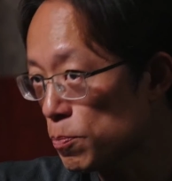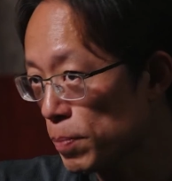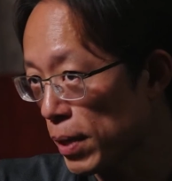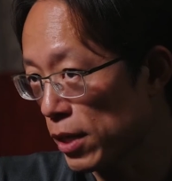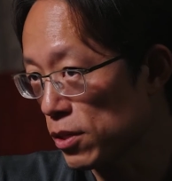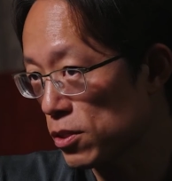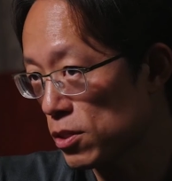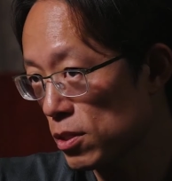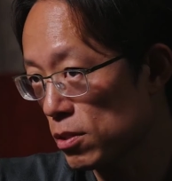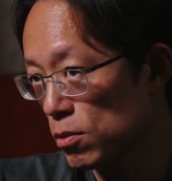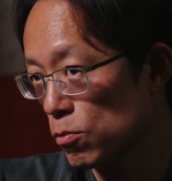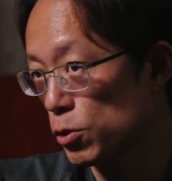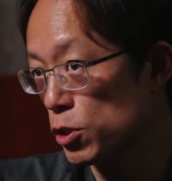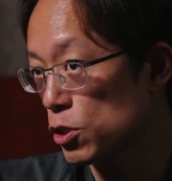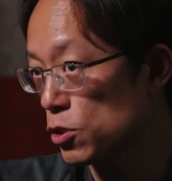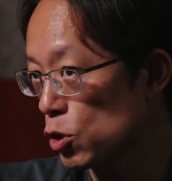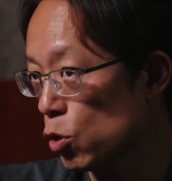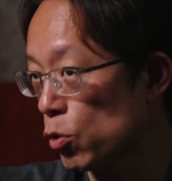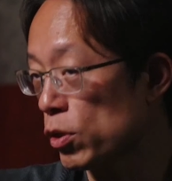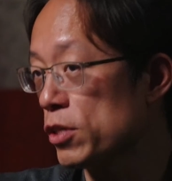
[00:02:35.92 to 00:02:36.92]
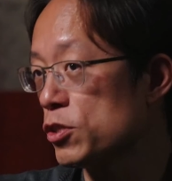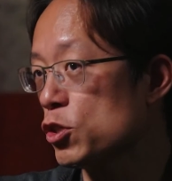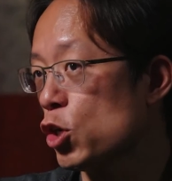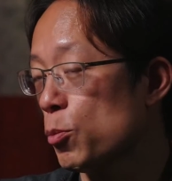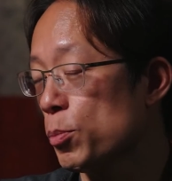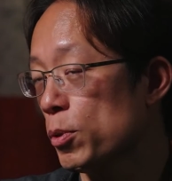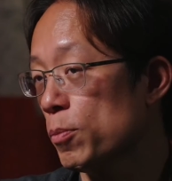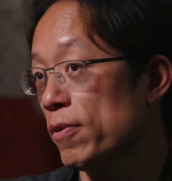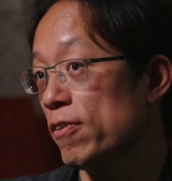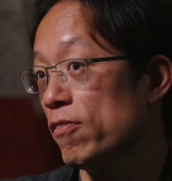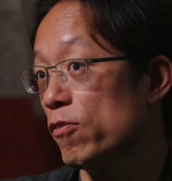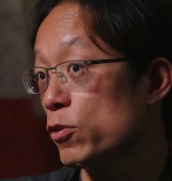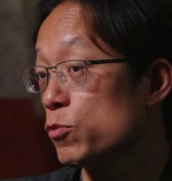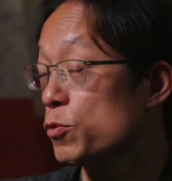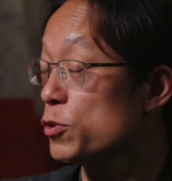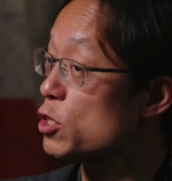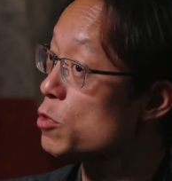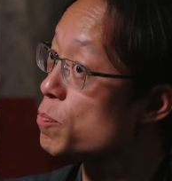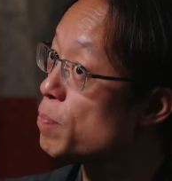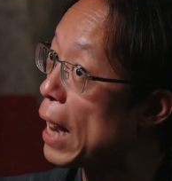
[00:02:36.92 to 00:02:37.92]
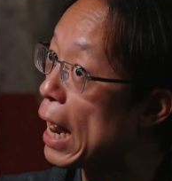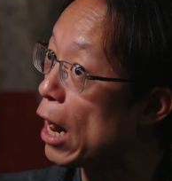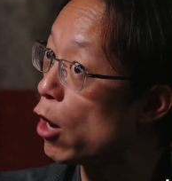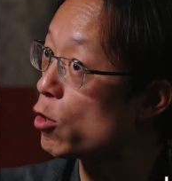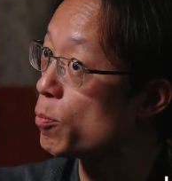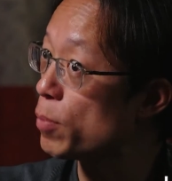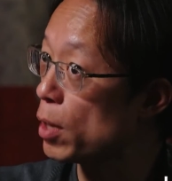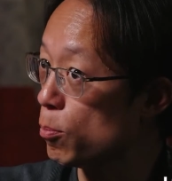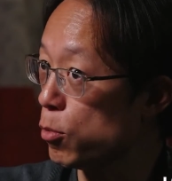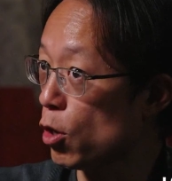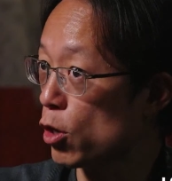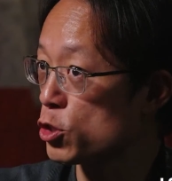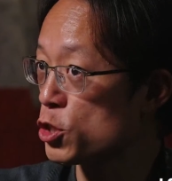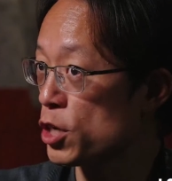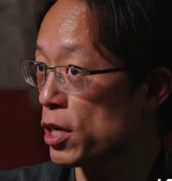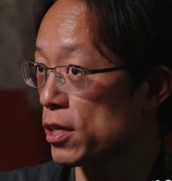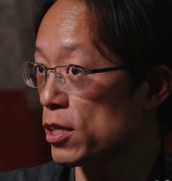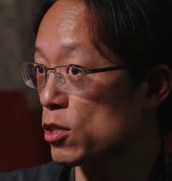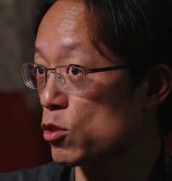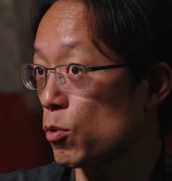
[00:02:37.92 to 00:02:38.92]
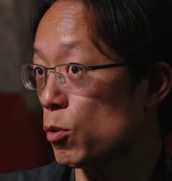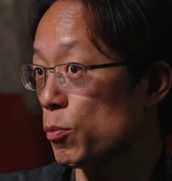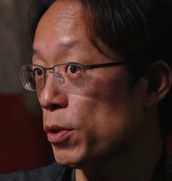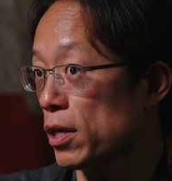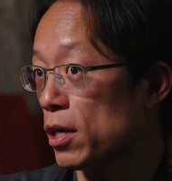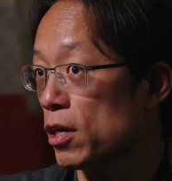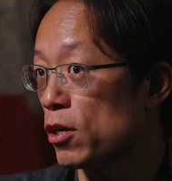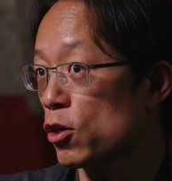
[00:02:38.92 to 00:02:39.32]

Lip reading: space, which is known as the open metaverse, which is powered by blockchain, is what we